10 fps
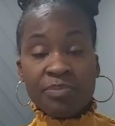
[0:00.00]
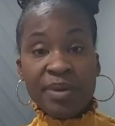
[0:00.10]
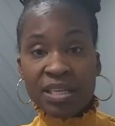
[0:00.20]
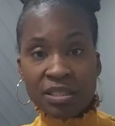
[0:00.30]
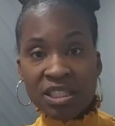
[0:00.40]

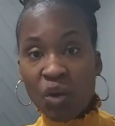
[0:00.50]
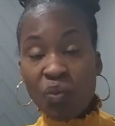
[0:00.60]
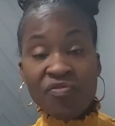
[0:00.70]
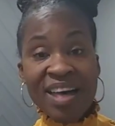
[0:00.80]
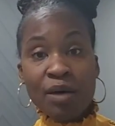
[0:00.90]
being stuck
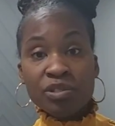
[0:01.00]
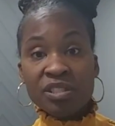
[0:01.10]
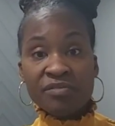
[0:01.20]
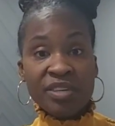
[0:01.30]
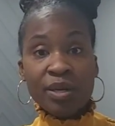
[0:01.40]
with thousands
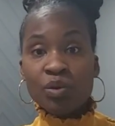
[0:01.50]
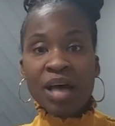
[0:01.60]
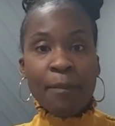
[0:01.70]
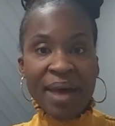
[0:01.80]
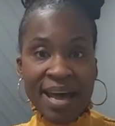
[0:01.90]
of needles,
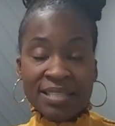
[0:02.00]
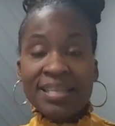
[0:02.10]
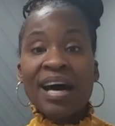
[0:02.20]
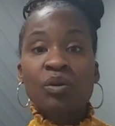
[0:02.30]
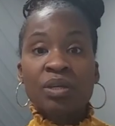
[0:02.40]
I passed
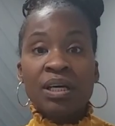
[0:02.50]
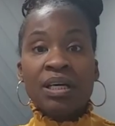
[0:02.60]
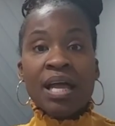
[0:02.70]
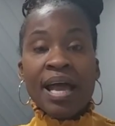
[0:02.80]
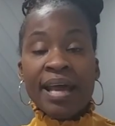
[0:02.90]
out
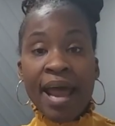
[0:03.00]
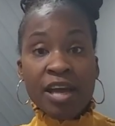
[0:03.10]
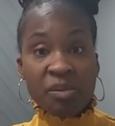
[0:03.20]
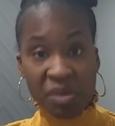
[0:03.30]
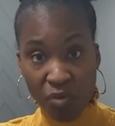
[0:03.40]
and
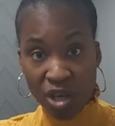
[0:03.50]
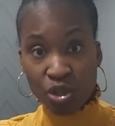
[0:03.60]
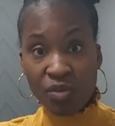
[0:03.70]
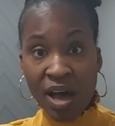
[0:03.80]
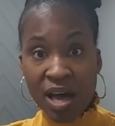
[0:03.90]
had to be rushed
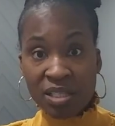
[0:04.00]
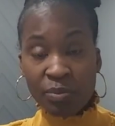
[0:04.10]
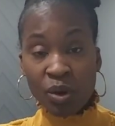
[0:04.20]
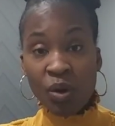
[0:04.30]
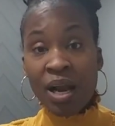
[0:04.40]
to the
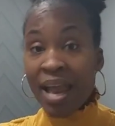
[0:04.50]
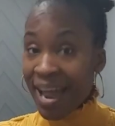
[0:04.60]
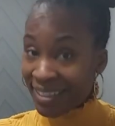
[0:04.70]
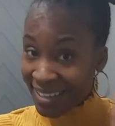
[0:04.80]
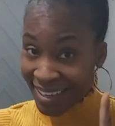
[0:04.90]
hospital,
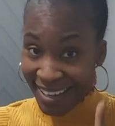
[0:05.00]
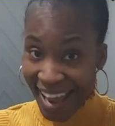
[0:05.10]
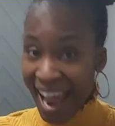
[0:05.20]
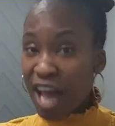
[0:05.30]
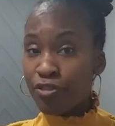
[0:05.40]
had to get a
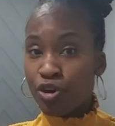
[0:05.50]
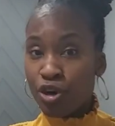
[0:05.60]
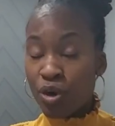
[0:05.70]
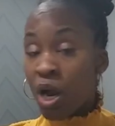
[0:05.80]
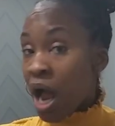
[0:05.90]

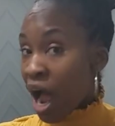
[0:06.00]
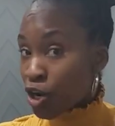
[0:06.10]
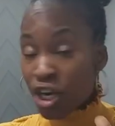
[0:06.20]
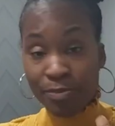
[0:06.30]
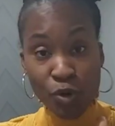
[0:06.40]
catheter. I
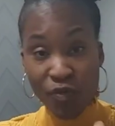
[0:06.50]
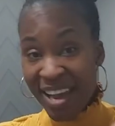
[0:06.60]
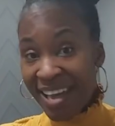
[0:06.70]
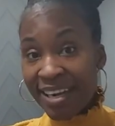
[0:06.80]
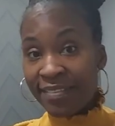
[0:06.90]
couldn't move
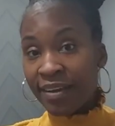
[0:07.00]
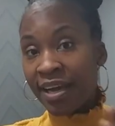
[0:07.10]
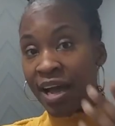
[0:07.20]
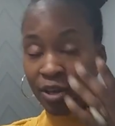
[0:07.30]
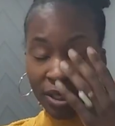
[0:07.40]
anything.
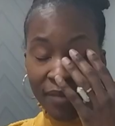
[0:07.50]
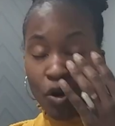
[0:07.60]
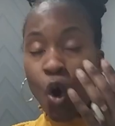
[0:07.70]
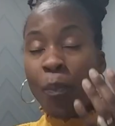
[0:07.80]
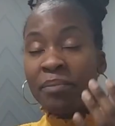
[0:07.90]
I couldn't even
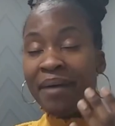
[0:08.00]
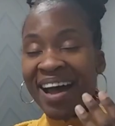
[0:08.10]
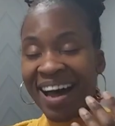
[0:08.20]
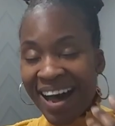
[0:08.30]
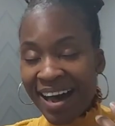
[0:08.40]
open my
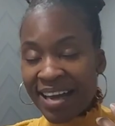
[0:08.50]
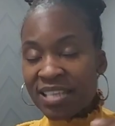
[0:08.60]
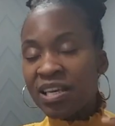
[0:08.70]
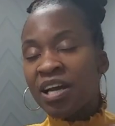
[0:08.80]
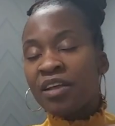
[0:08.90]

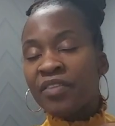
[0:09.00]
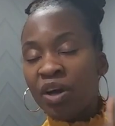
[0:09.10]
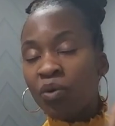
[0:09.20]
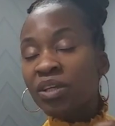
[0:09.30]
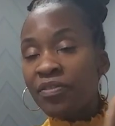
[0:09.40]
eyes. The
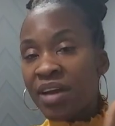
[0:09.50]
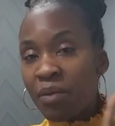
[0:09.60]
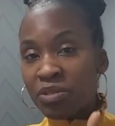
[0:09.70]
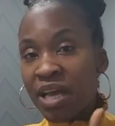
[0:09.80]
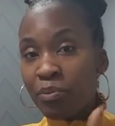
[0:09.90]
only thing I
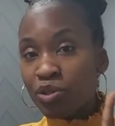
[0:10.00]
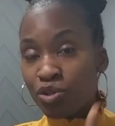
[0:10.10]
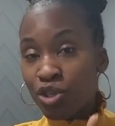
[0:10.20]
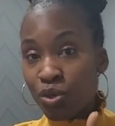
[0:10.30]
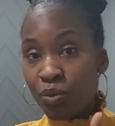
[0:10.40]
was able to
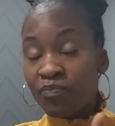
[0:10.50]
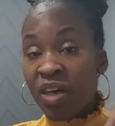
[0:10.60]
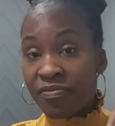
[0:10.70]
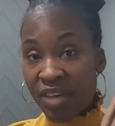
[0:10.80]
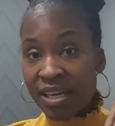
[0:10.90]
do,
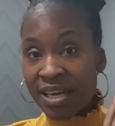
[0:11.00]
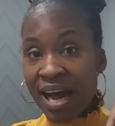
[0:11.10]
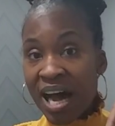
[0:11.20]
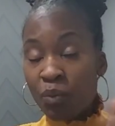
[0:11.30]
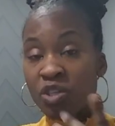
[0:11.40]
thank
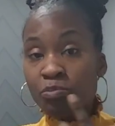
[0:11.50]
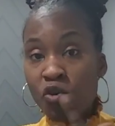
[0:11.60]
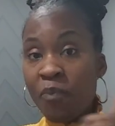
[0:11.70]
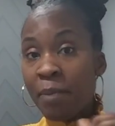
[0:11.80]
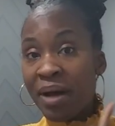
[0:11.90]
God, was
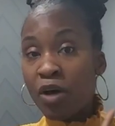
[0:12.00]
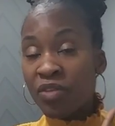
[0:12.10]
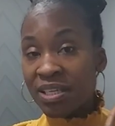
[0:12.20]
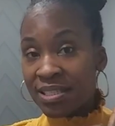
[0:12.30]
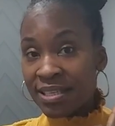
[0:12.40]
move my mouth
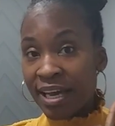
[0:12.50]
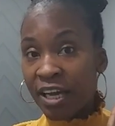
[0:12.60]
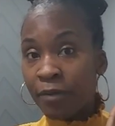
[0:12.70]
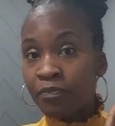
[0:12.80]
and say,